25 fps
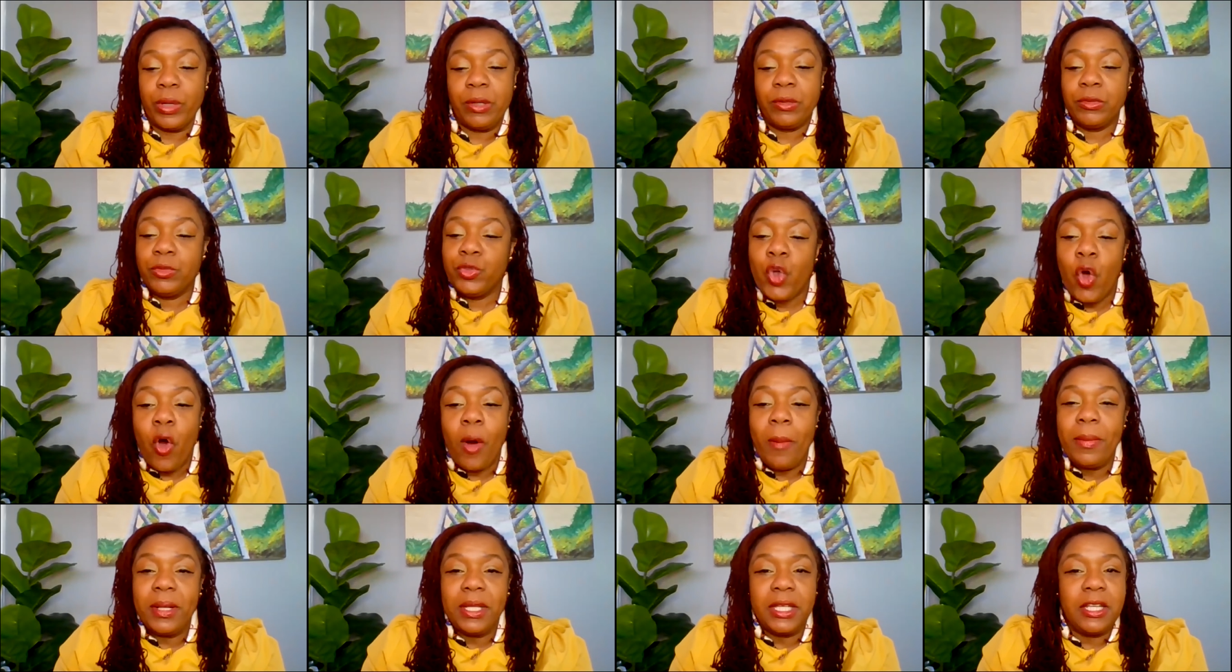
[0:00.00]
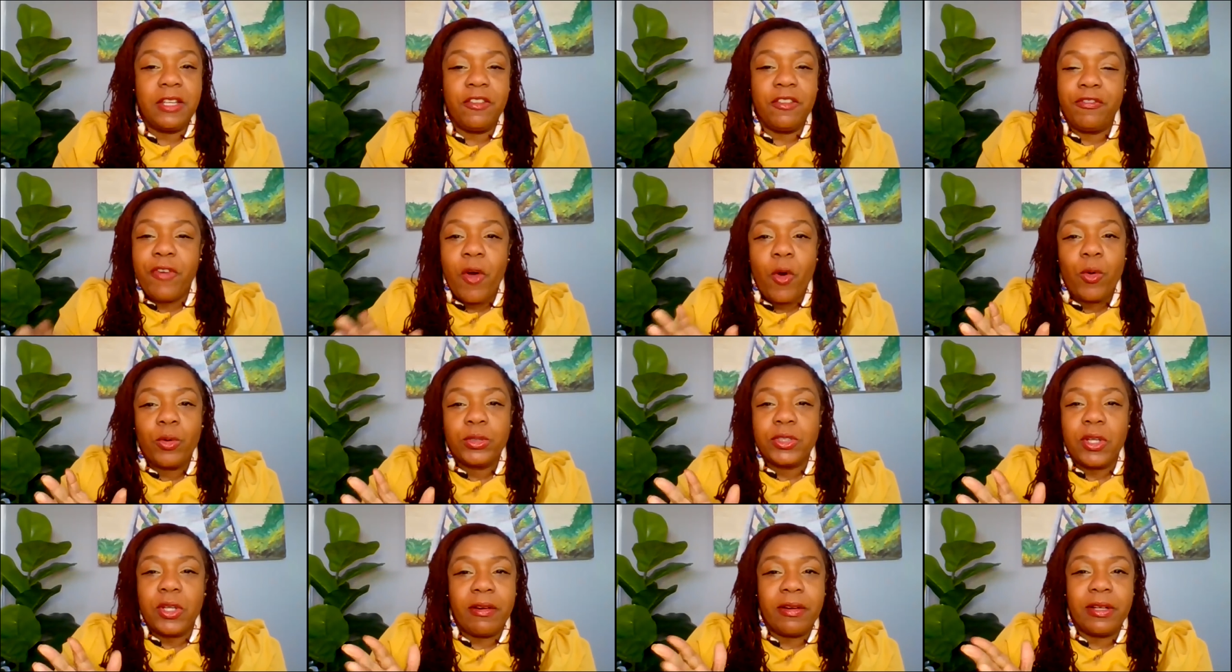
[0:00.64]
normally
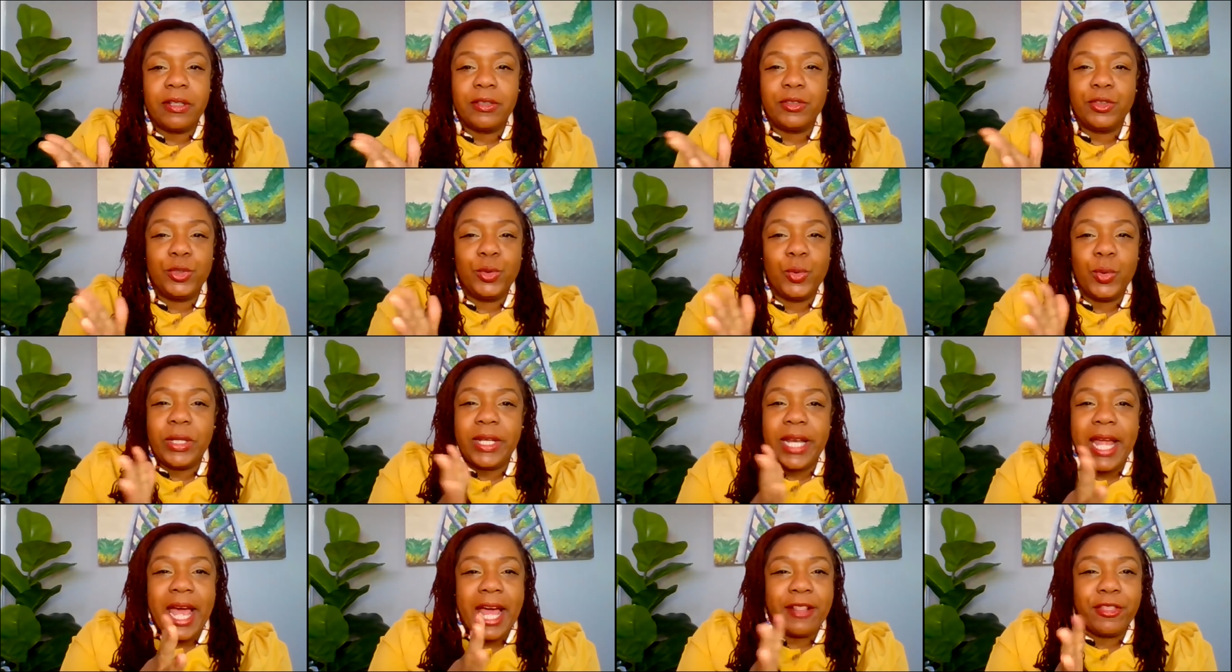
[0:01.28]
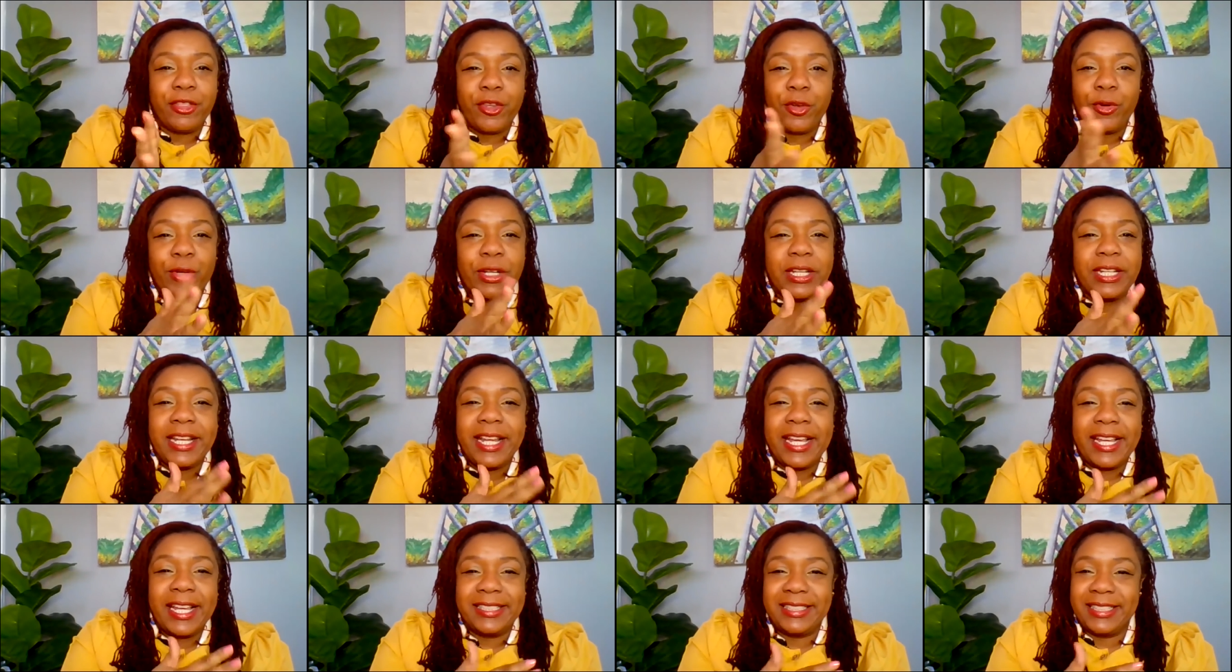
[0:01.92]
folks aren't doing that 30
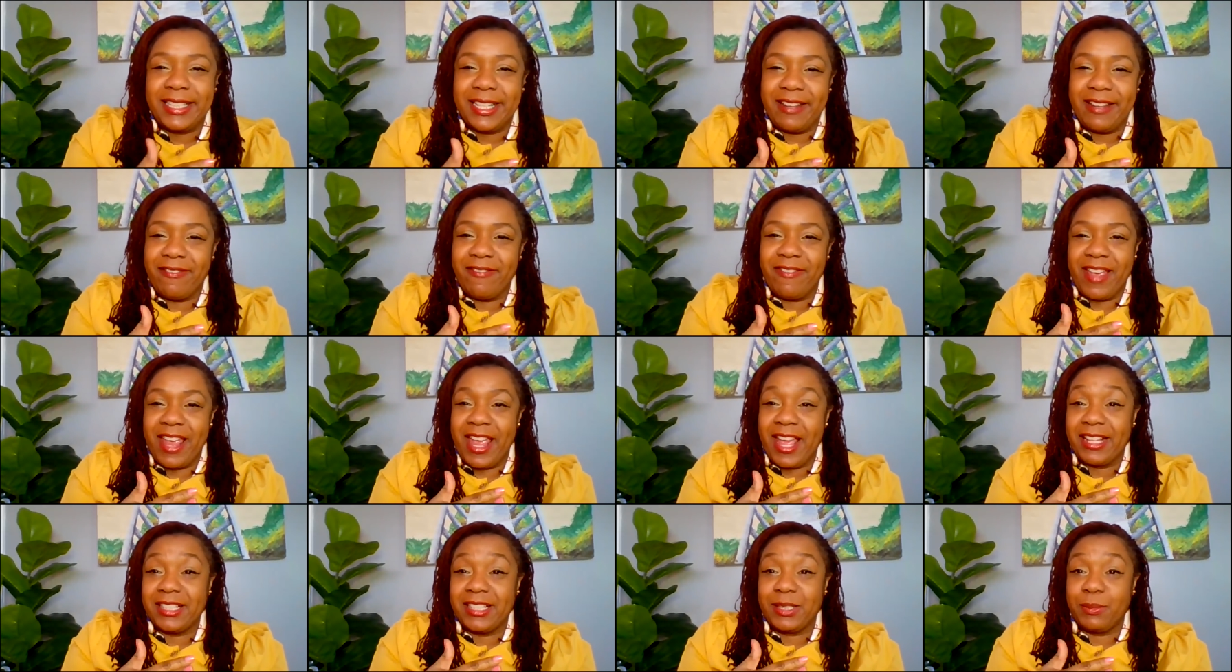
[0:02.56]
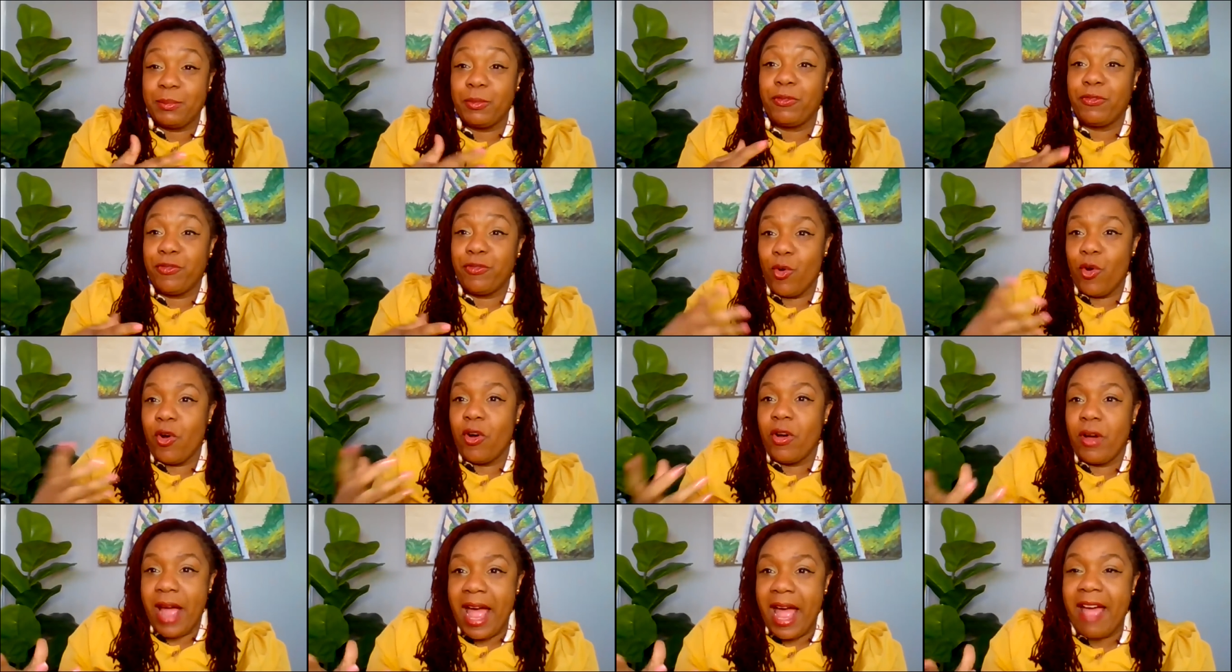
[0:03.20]
days in advance
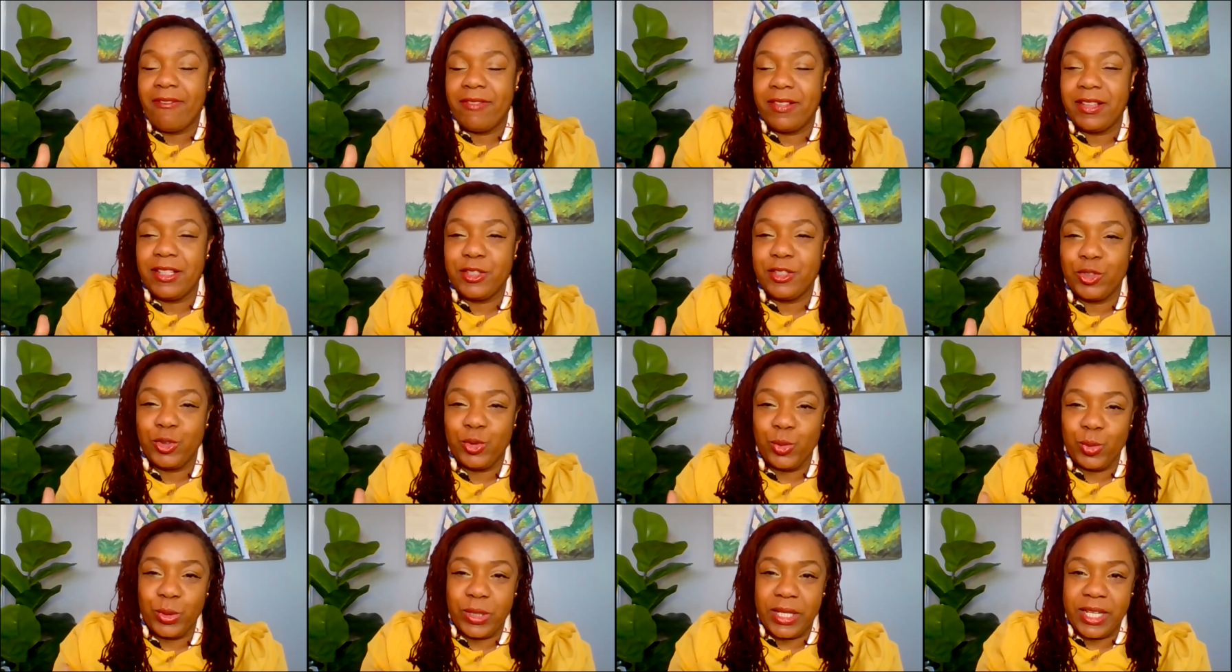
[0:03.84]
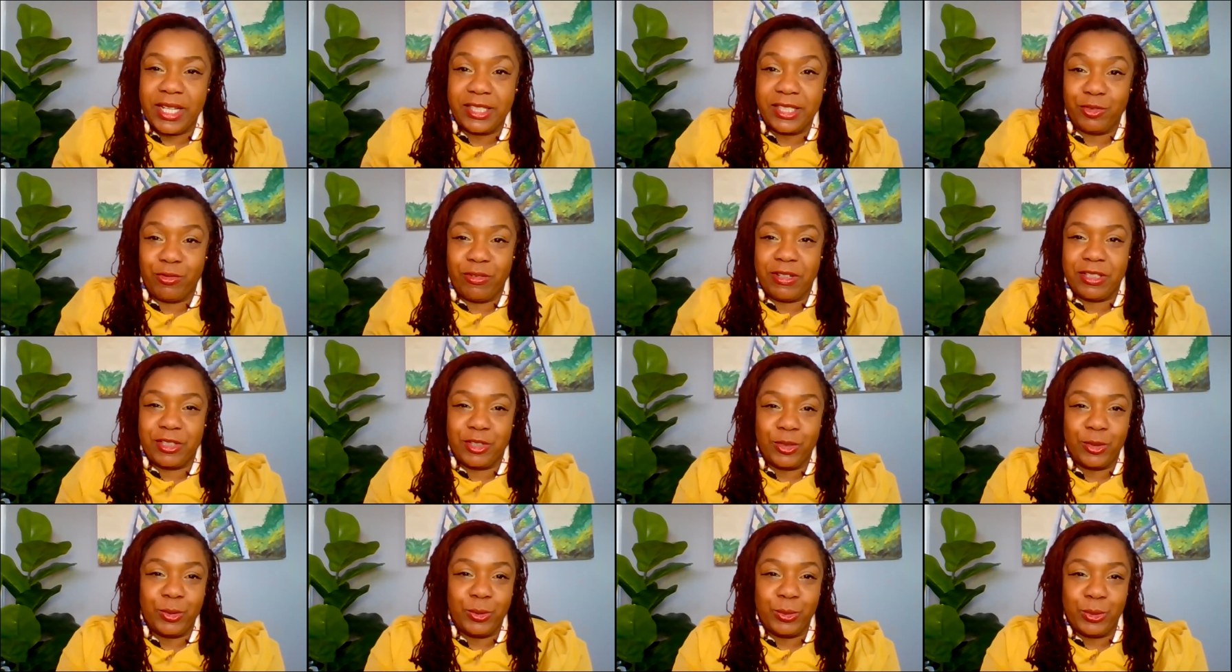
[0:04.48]
before having this New Year's
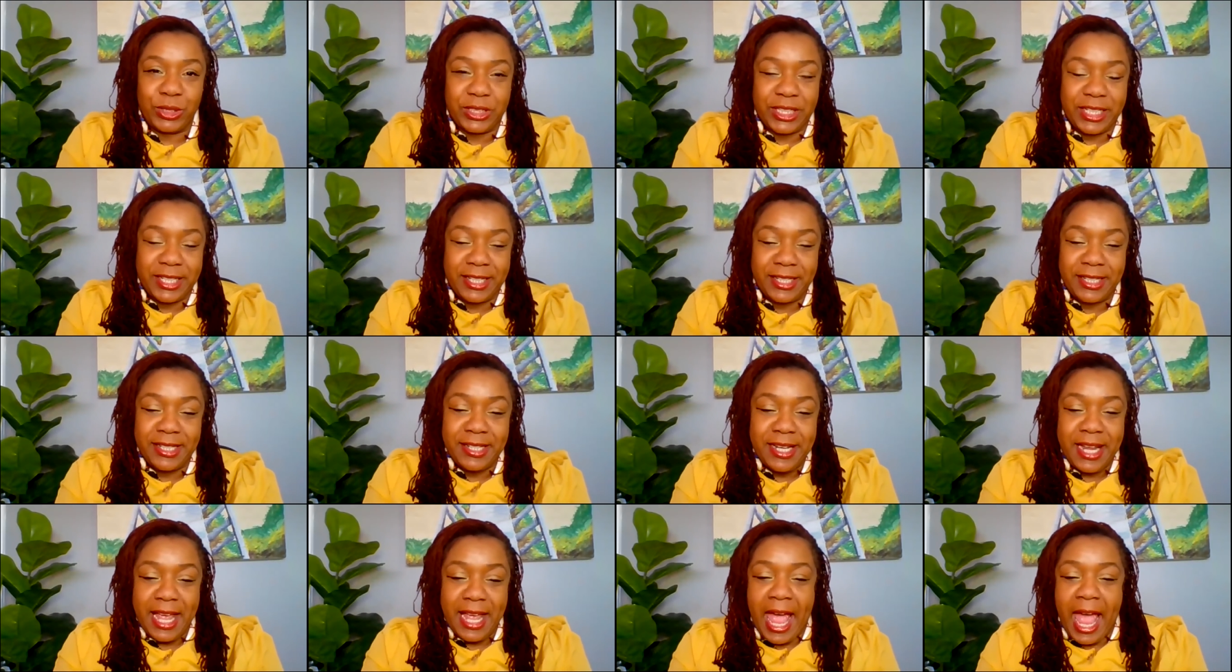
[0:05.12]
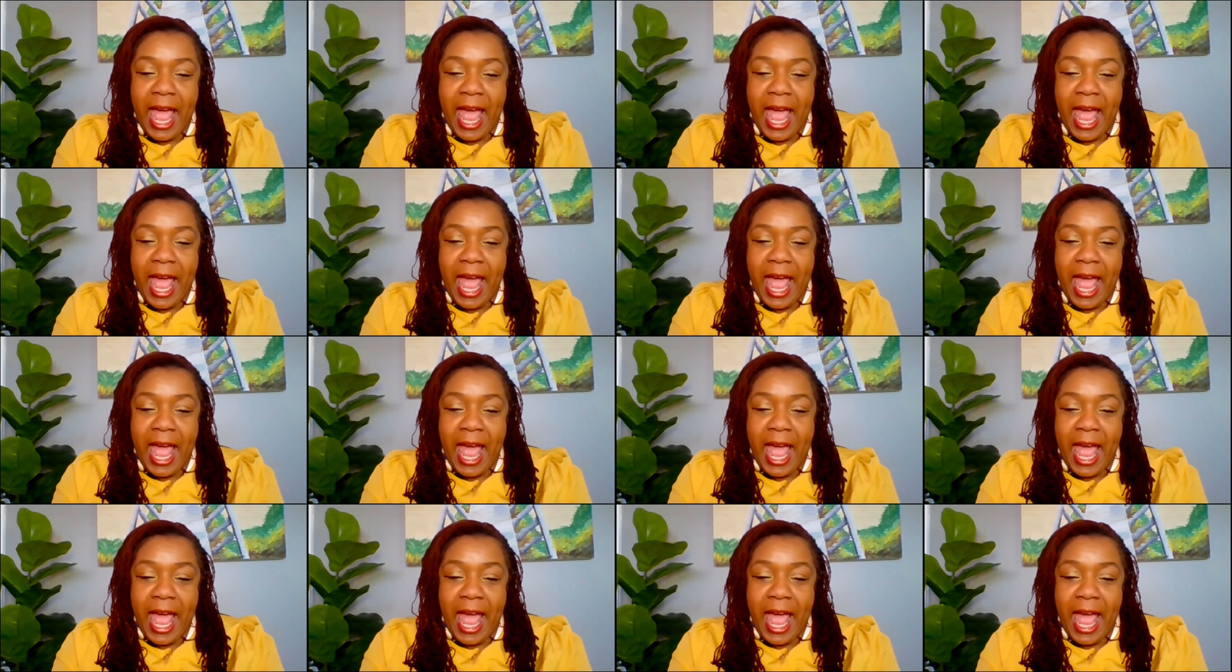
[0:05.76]
resolution.